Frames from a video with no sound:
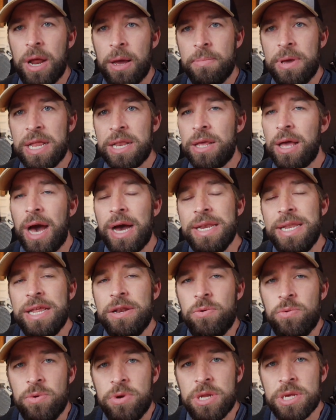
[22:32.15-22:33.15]
I mean, God
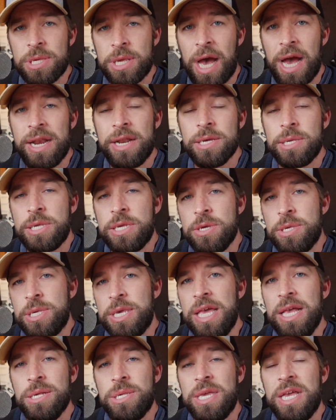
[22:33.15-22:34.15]
didn't design us to
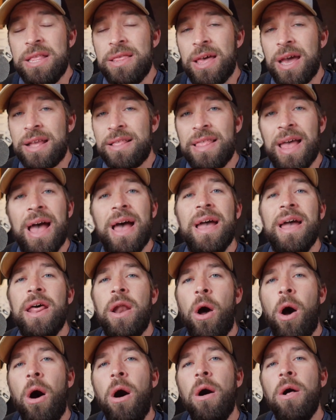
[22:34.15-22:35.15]
see a scene like that at
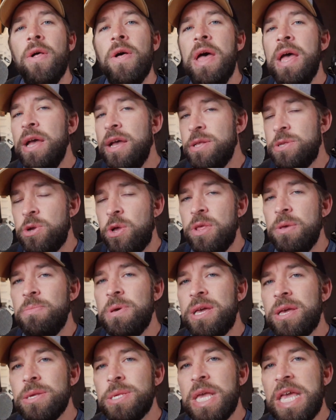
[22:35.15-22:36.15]
all. It's only
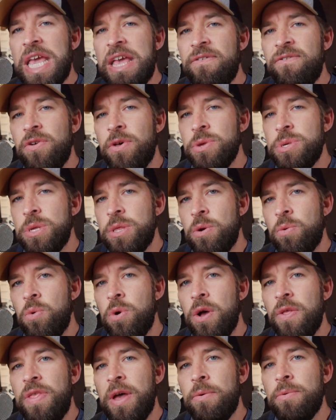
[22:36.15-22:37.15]
because evil is in the
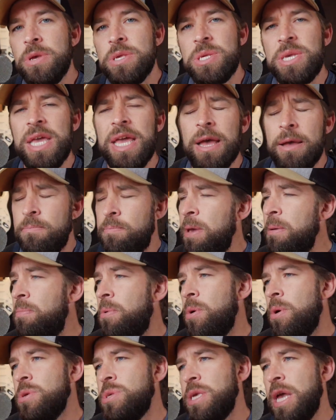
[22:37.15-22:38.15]
world that we see it. And
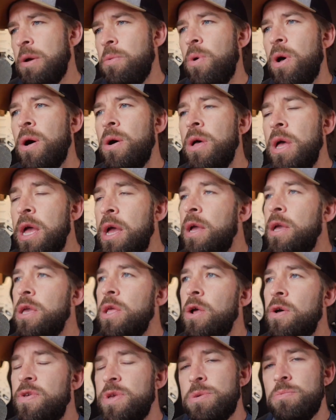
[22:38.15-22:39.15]
people will say, well,
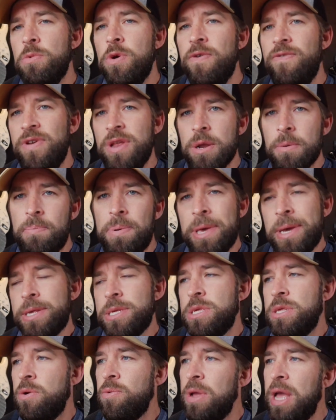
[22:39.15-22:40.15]
you know, this movie
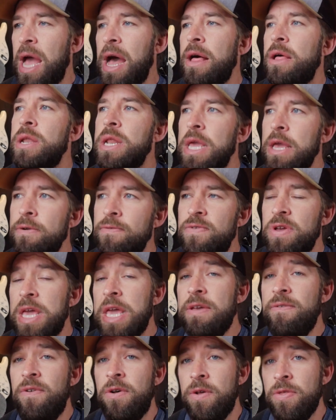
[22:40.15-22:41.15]
depicts the reality of
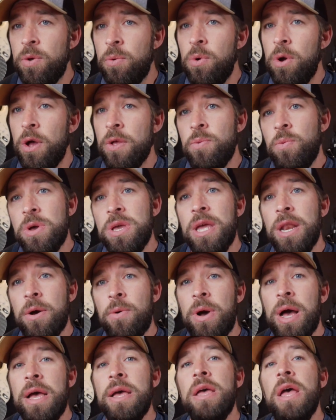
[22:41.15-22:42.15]
evil in the world. Well, you
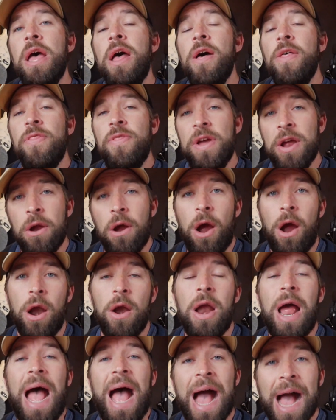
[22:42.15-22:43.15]
know what? There
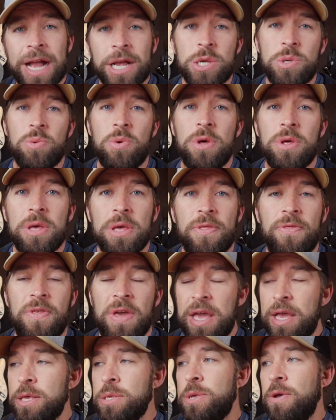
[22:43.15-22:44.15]
are actual
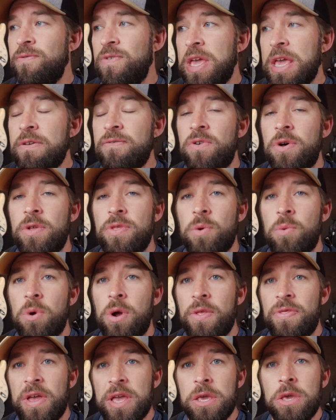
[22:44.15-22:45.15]
things of evil in the
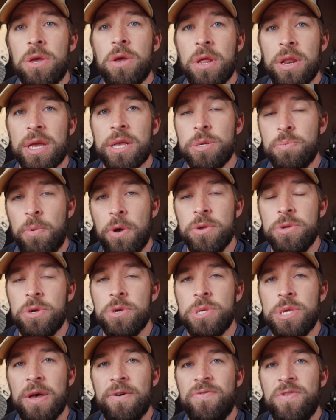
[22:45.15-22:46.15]
world that you could expose
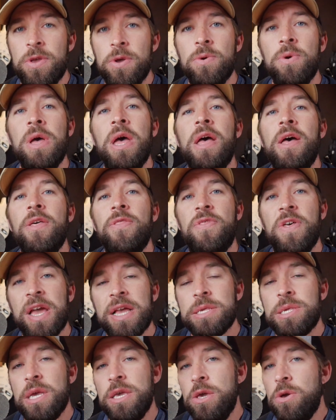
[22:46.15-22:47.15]
yourself to,
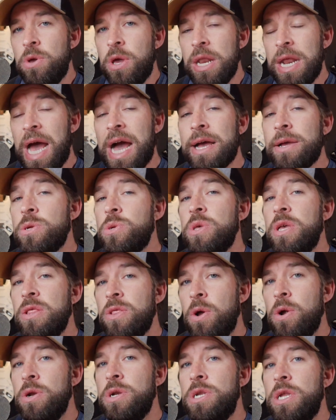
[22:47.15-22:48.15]
things that you could actually
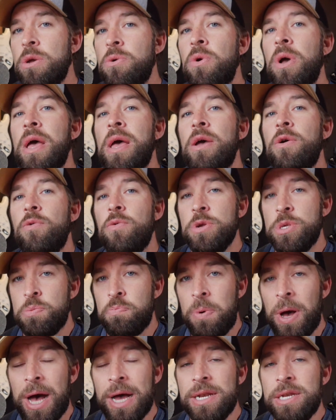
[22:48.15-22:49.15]
learn to
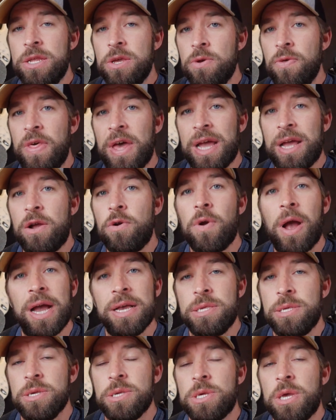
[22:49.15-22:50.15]
respond to, that
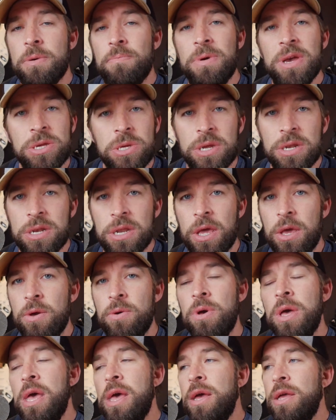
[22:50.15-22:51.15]
Christ has commissioned
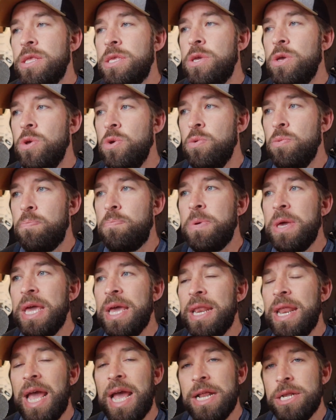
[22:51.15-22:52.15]
you to
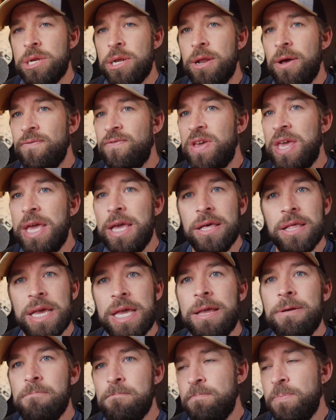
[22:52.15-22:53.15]
be an agent of
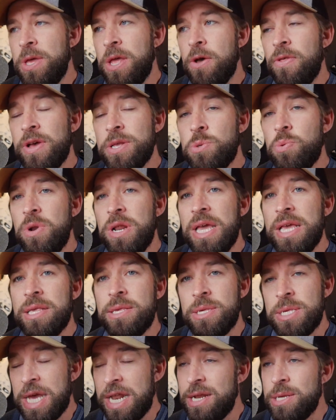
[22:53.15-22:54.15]
healing. You know, that's what He
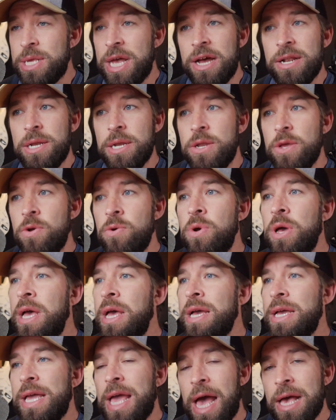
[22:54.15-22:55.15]
sent us out to do,
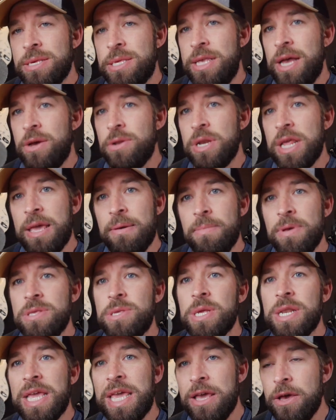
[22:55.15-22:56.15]
cast out
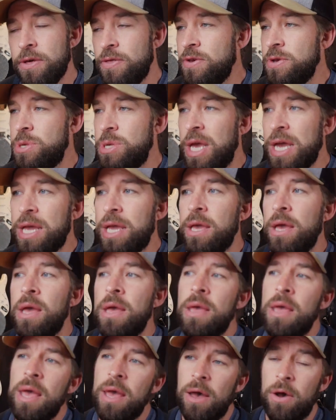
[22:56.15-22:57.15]
demons and heal the sick,
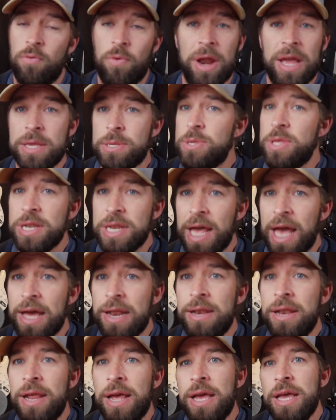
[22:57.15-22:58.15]
uh, raise the
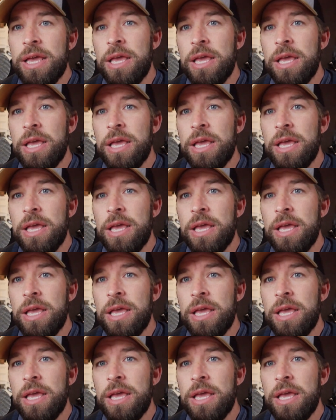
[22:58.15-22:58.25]
dead.